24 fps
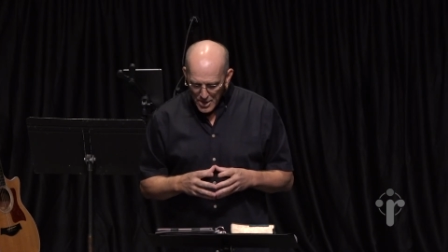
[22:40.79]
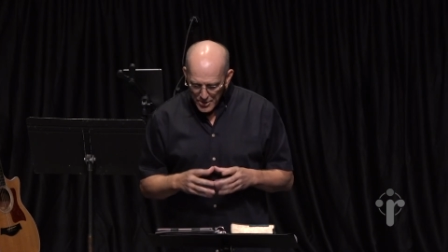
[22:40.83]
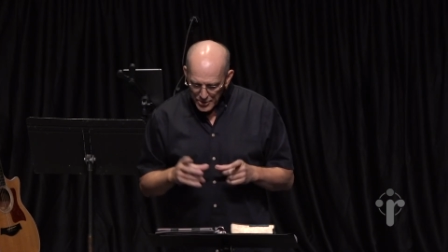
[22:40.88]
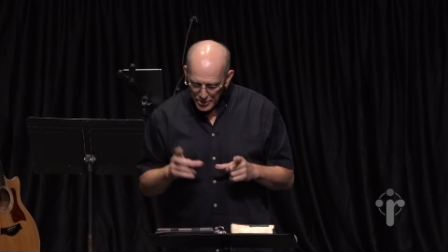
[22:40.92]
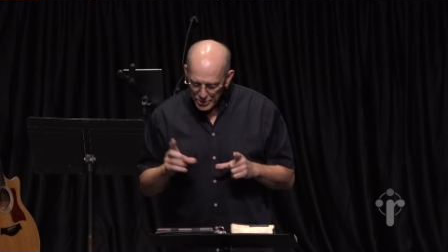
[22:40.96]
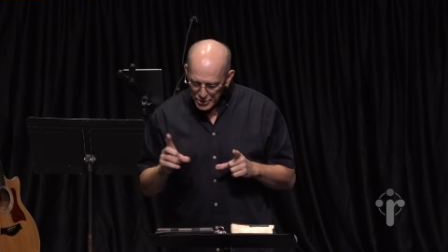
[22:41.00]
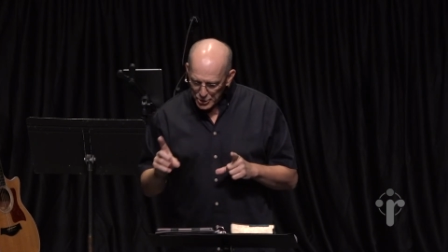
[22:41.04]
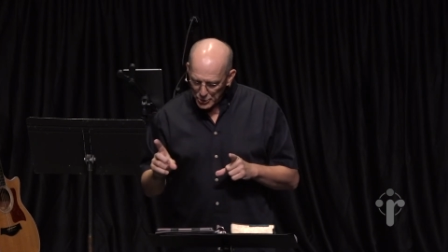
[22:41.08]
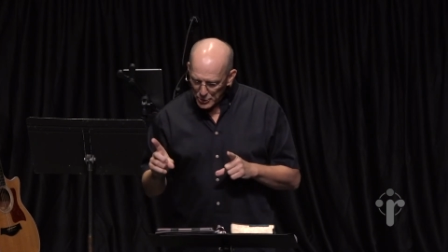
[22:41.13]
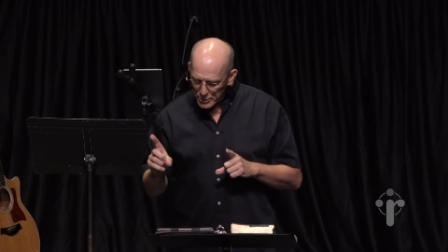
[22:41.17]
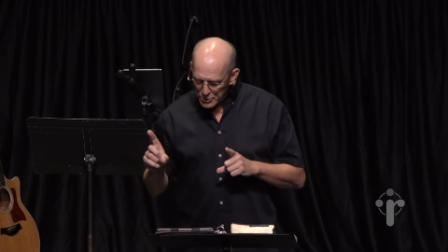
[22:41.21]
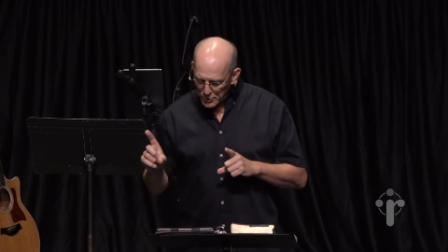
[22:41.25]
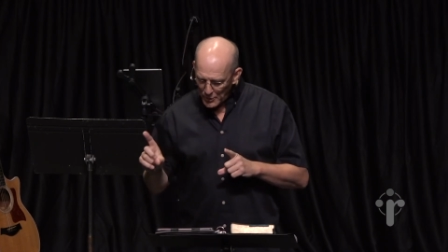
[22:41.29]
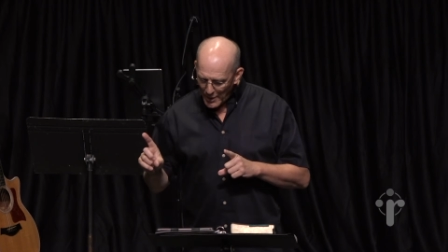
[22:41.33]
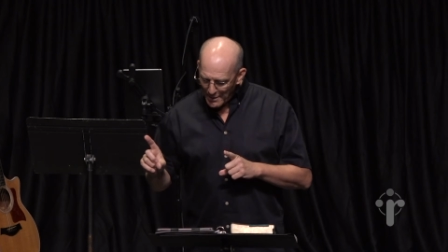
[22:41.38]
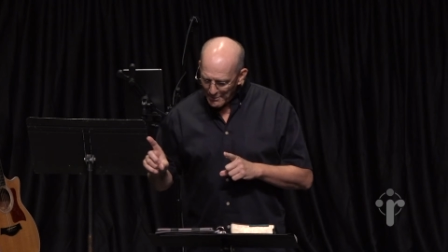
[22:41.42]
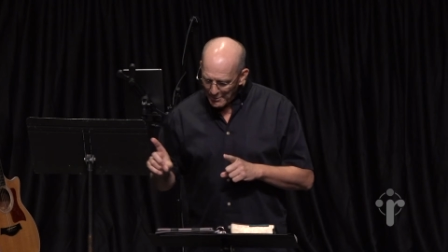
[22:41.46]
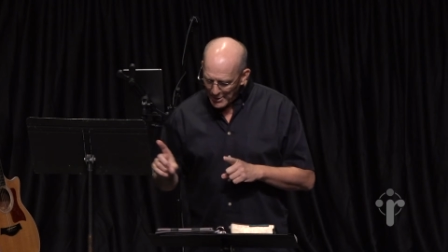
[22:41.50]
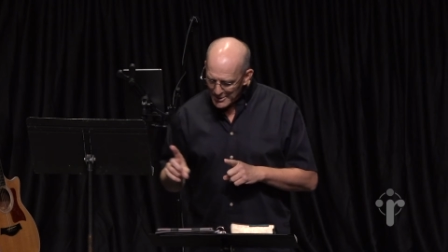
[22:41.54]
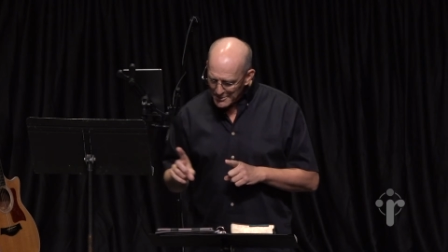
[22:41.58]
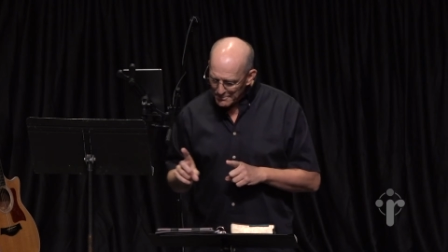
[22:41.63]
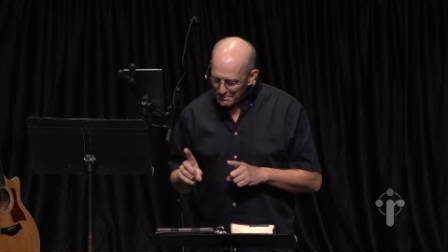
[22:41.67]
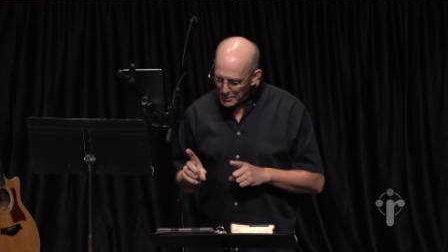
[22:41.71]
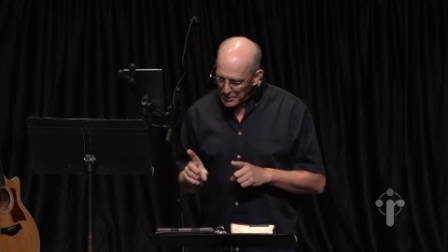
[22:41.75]
The Jewish
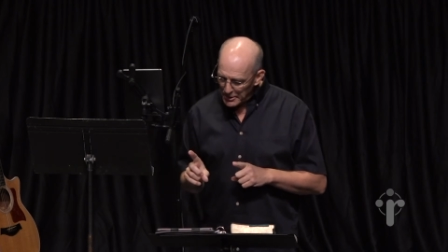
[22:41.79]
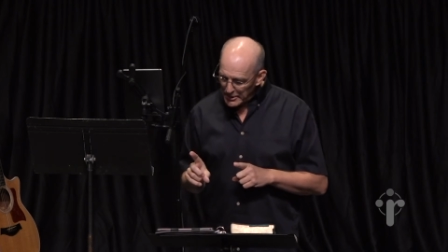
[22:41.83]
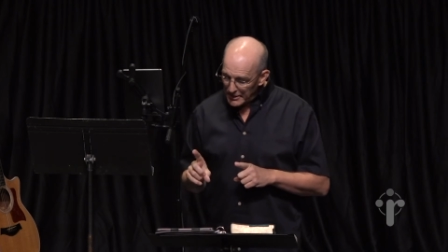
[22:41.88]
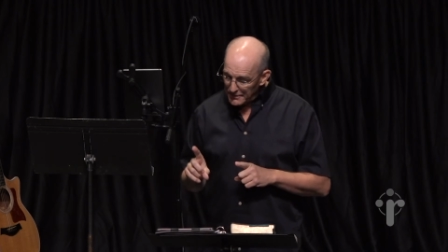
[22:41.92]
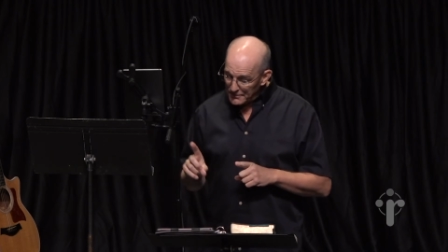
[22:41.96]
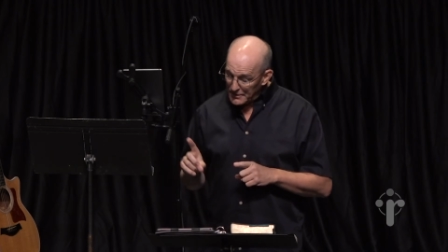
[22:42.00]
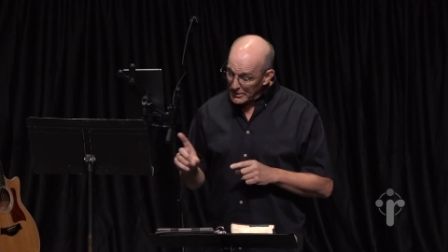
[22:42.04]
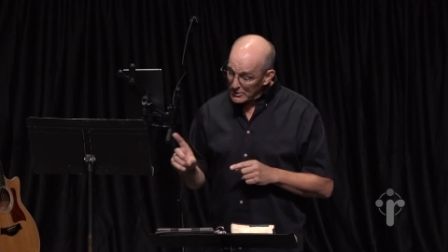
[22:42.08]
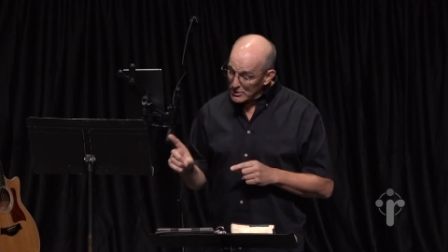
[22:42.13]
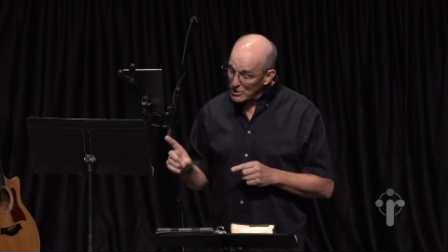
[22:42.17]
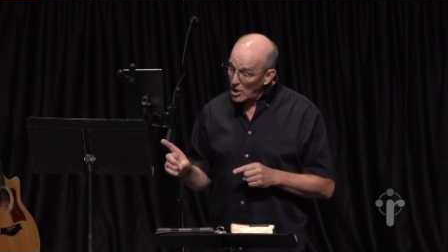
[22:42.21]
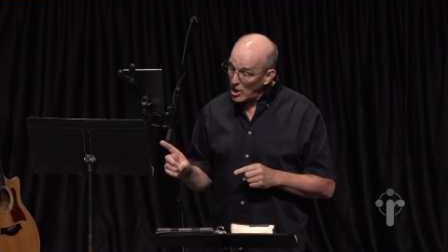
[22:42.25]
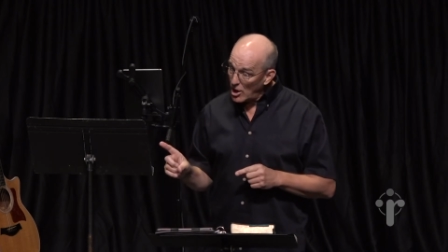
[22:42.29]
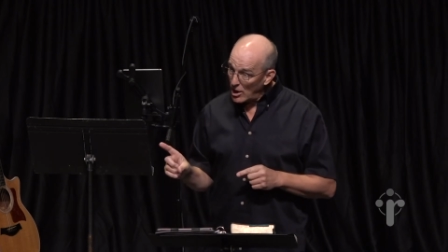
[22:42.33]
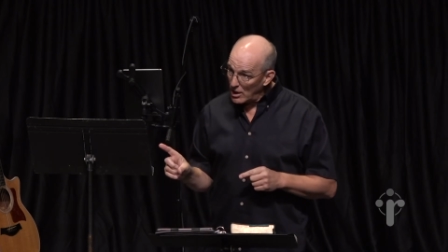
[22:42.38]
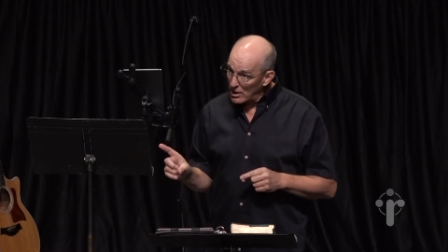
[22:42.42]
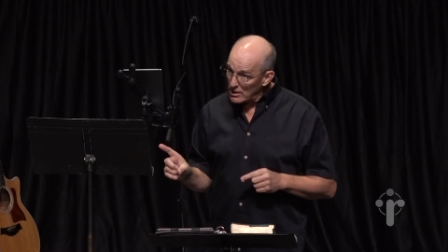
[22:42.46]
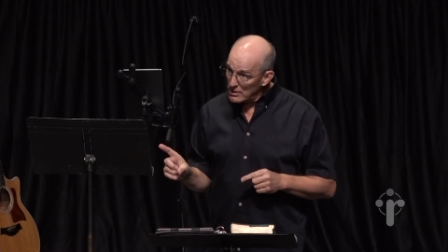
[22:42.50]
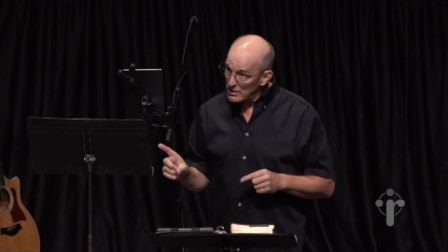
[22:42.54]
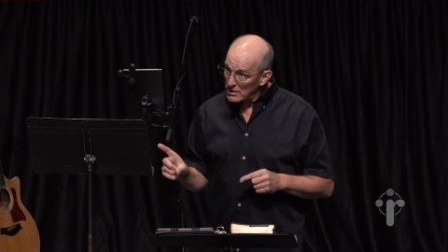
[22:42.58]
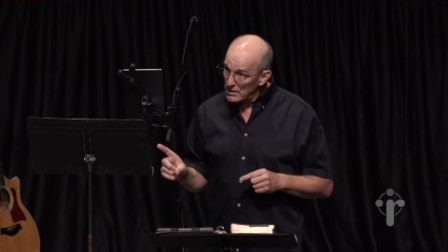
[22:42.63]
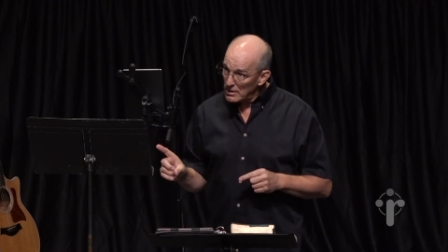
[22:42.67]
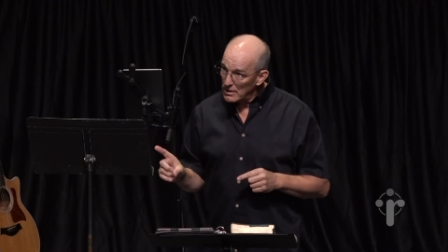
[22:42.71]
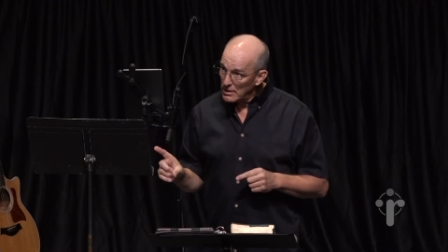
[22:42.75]
rabbis believed and
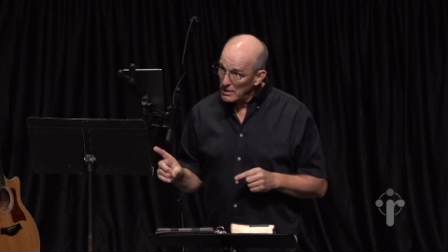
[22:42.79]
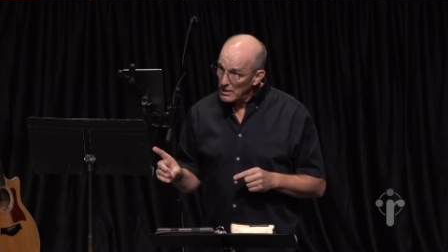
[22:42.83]
taught